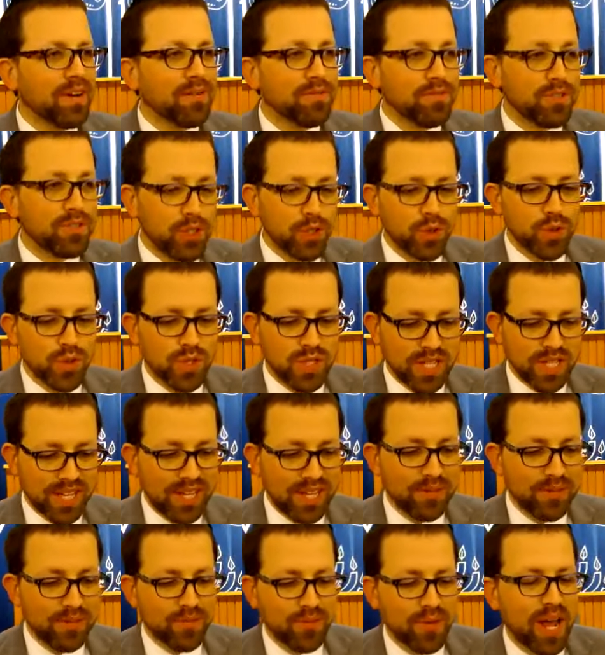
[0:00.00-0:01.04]
of Jews
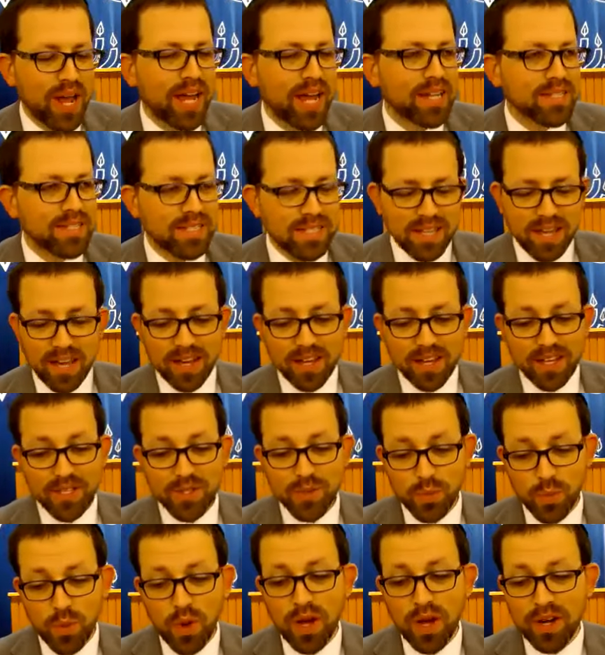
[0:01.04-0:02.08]
in France
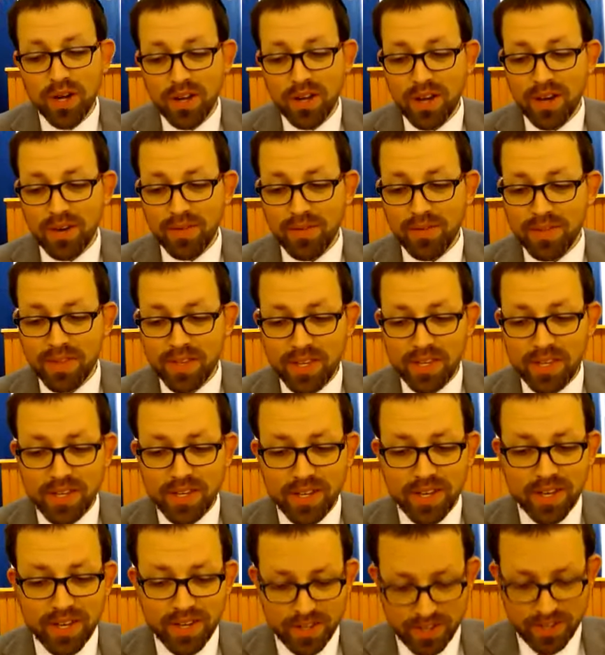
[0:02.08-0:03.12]
is one of
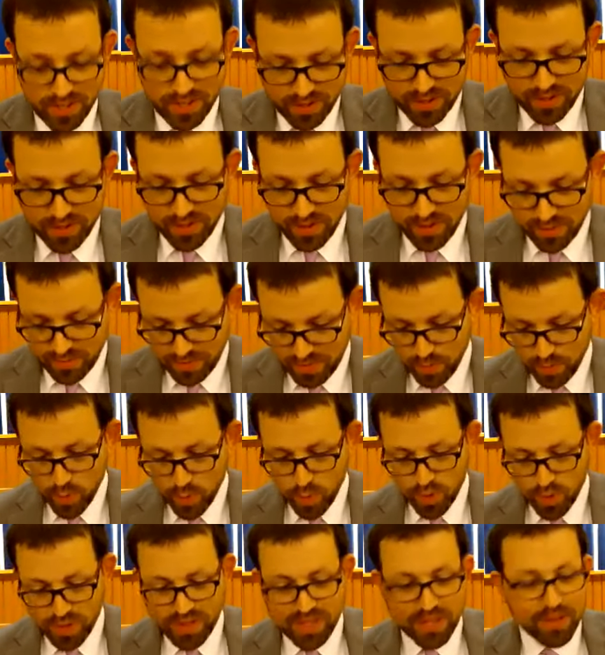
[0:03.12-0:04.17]
the
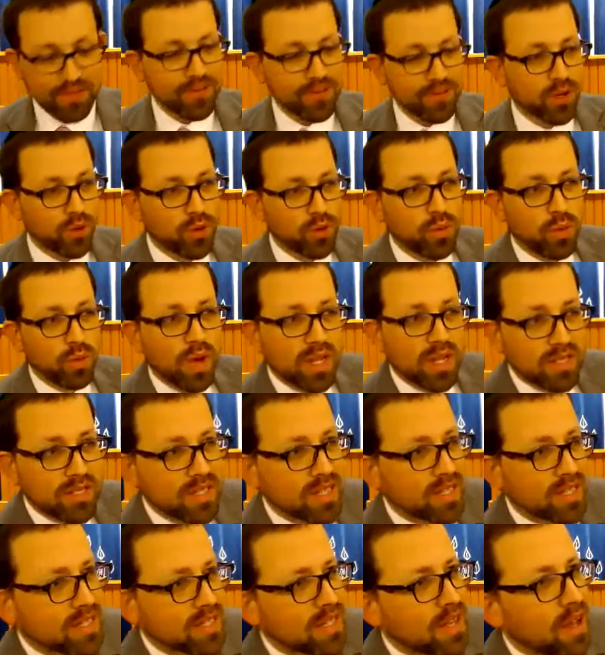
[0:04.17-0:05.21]
more difficult ones.
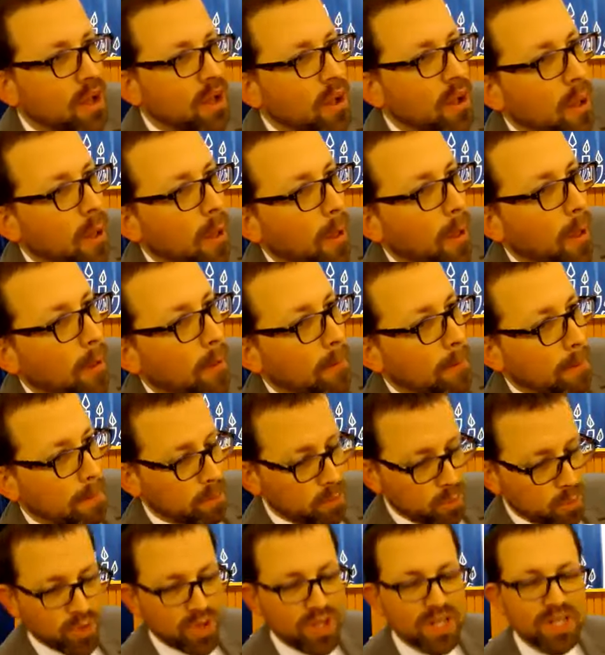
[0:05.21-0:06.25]

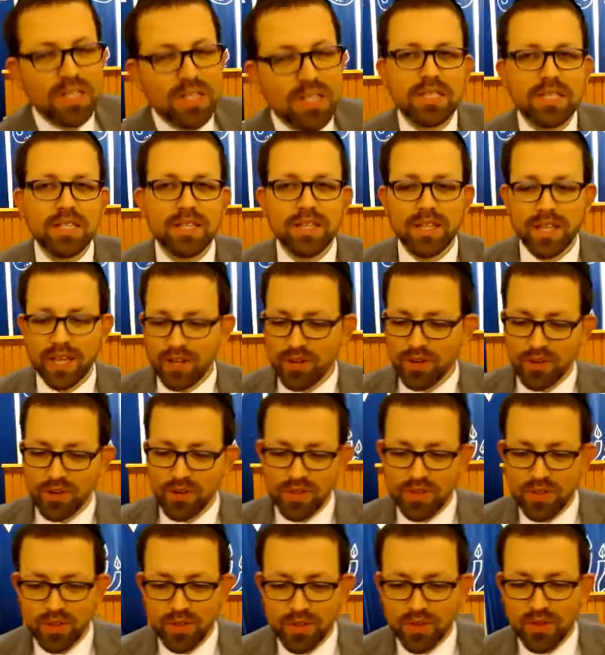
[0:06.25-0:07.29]
We're going to see later
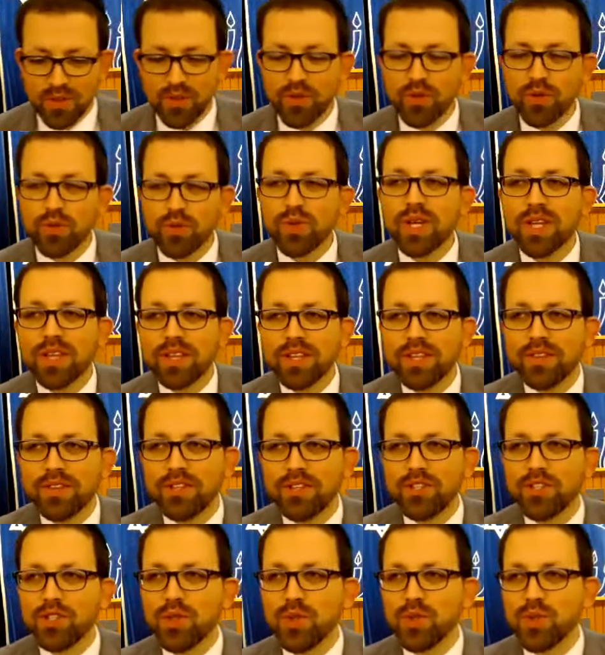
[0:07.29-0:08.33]
really the
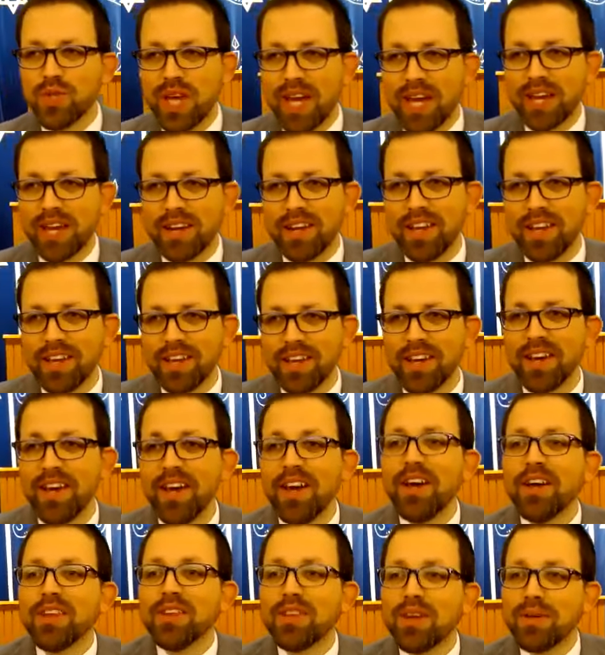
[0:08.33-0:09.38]
Jews had a
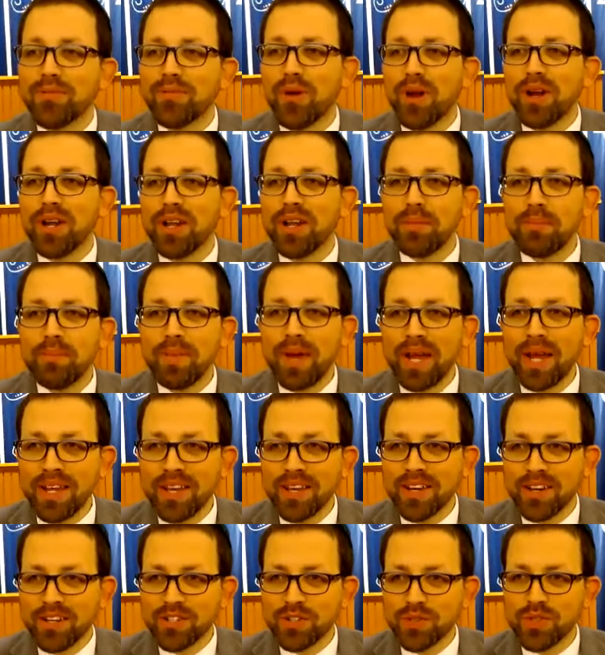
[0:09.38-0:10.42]
tough run in many
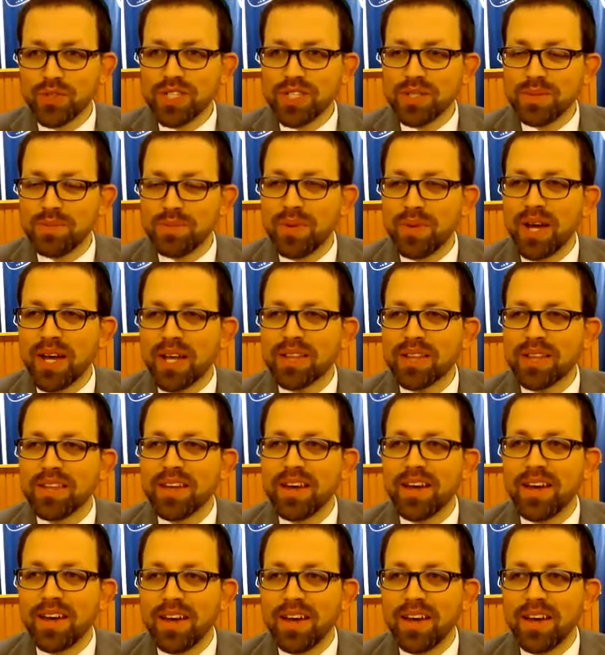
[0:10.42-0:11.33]
countries, but